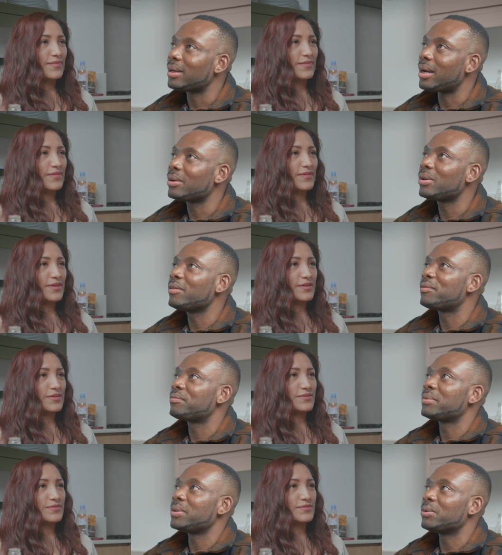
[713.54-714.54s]
Speaker 1: I don't know if
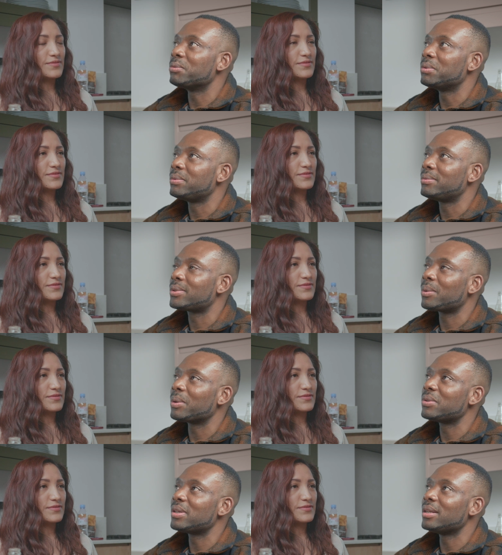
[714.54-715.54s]
you could someone
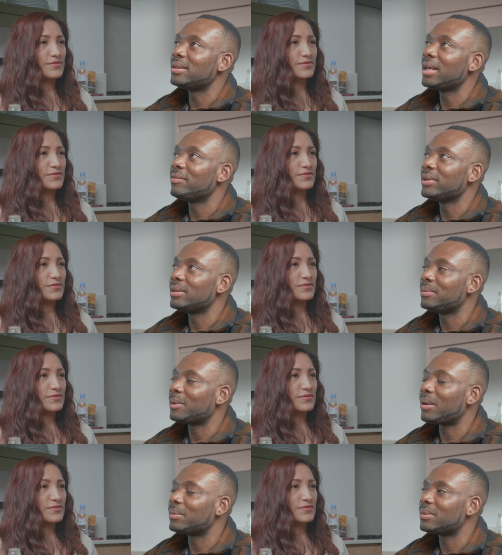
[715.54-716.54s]
could say David,
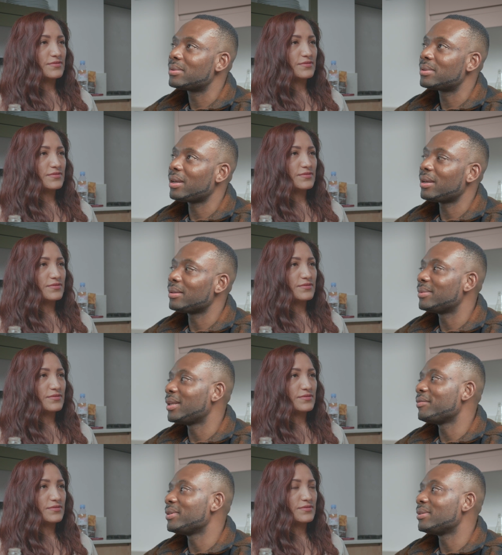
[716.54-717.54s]
I would say
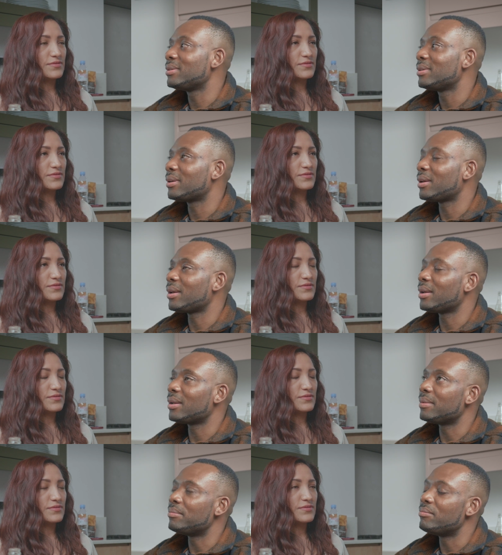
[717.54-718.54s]
David, um,
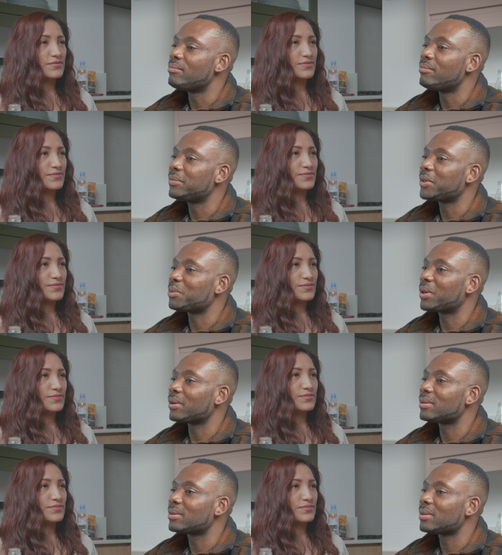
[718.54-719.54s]
mm. just
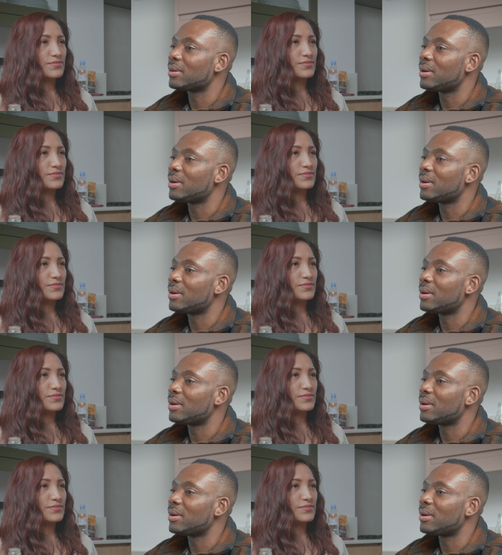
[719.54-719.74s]
because